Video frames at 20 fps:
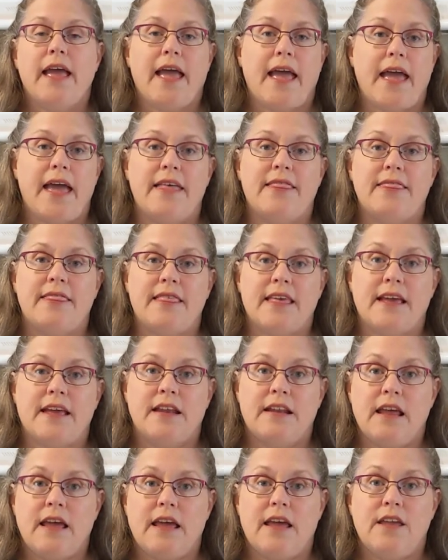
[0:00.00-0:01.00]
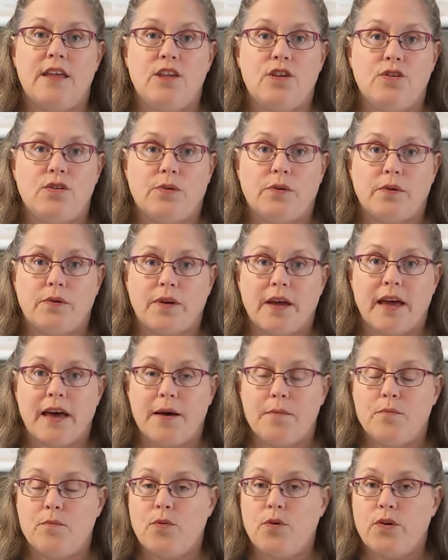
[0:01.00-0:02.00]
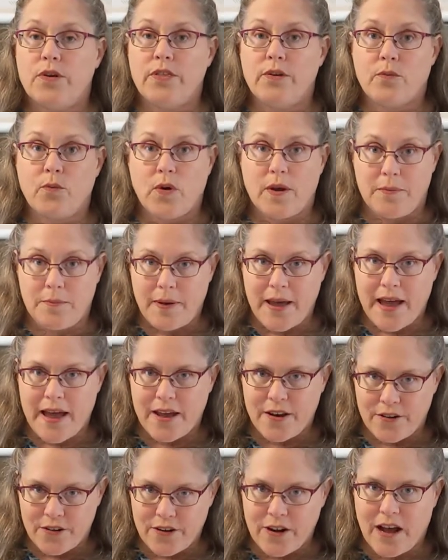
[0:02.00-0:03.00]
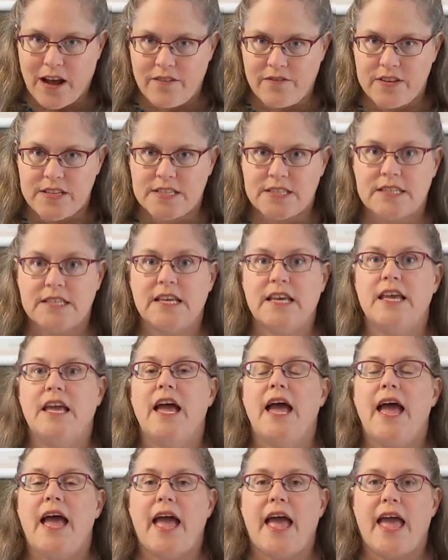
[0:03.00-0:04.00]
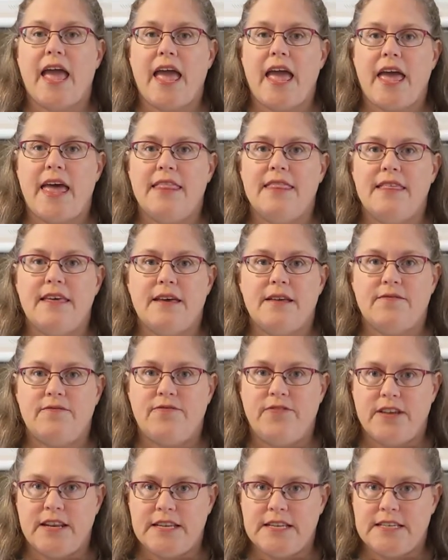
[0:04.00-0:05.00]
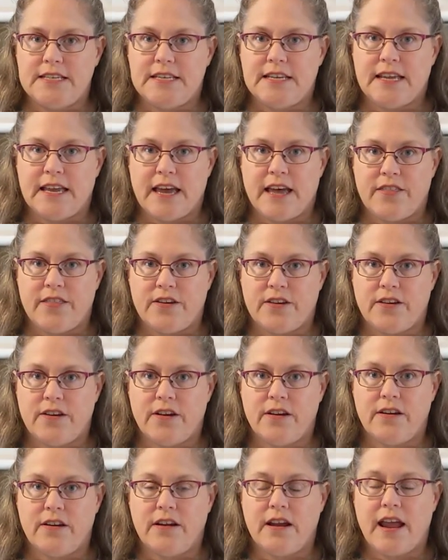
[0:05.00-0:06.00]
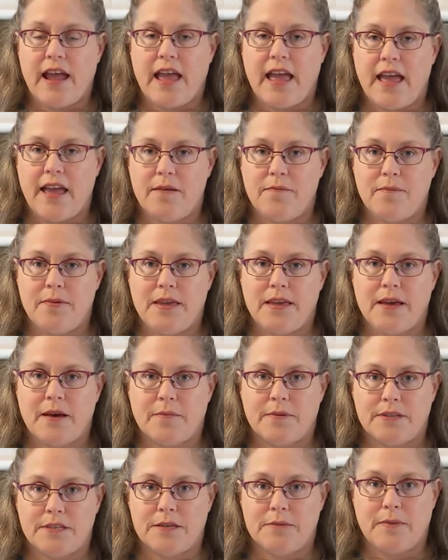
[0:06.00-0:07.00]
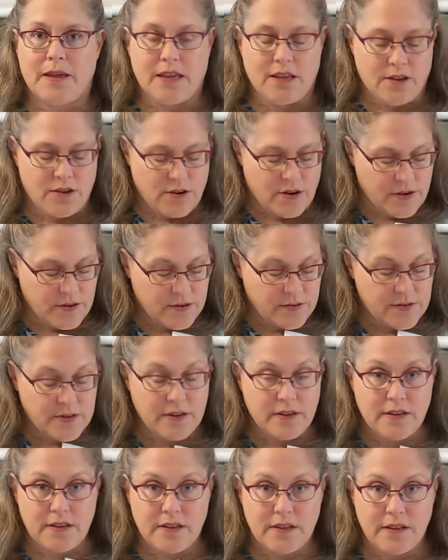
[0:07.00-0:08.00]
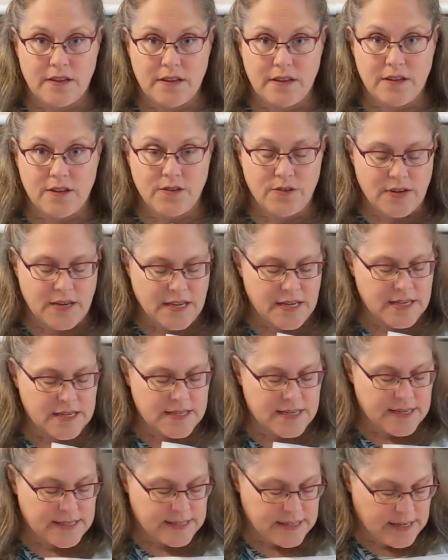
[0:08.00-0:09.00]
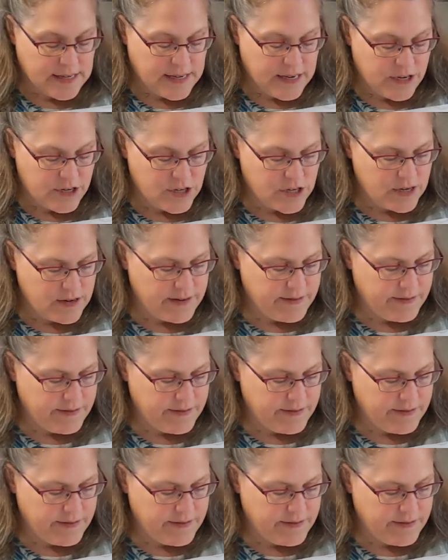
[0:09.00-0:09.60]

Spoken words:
And then you'll cut more than one pattern, obviously, and then fit it together and be able to make your own unique tessellation.